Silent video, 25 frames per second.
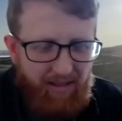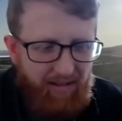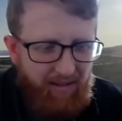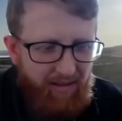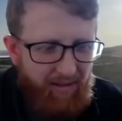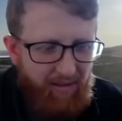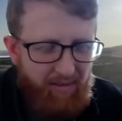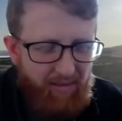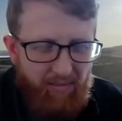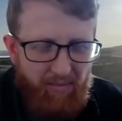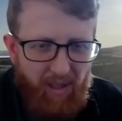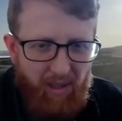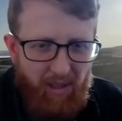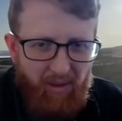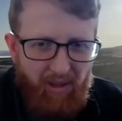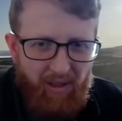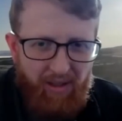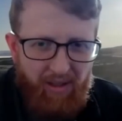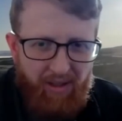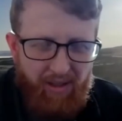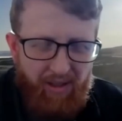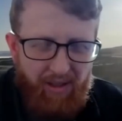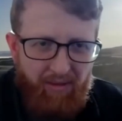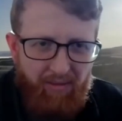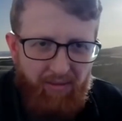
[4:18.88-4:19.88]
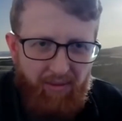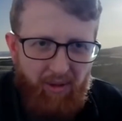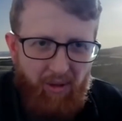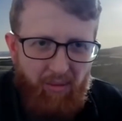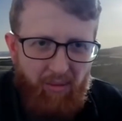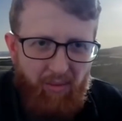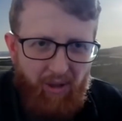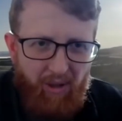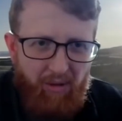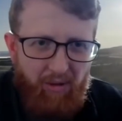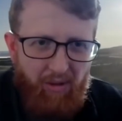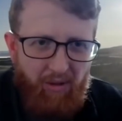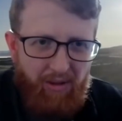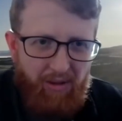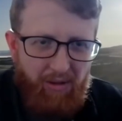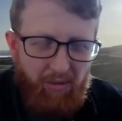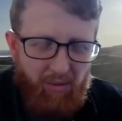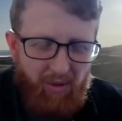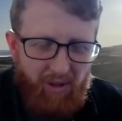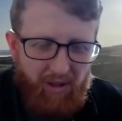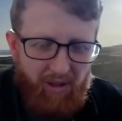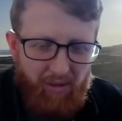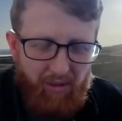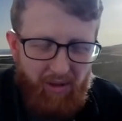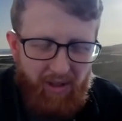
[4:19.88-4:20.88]
maybe listening from across the
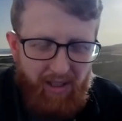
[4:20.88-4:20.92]
world.